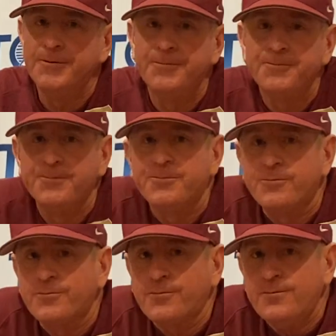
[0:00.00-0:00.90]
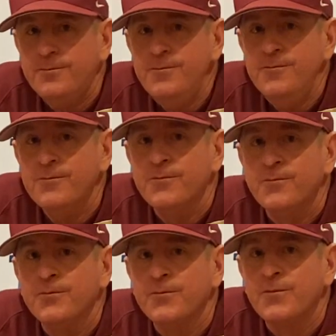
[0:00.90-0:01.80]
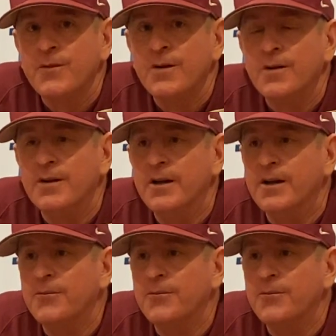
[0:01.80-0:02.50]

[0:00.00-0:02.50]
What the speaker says: what makes him so good in those big moments?